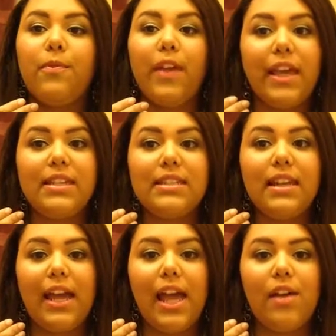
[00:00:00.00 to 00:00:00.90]
face
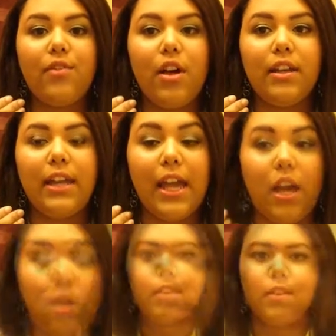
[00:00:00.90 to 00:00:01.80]
that I have on
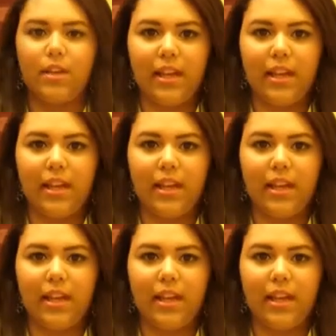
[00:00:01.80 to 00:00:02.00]
now.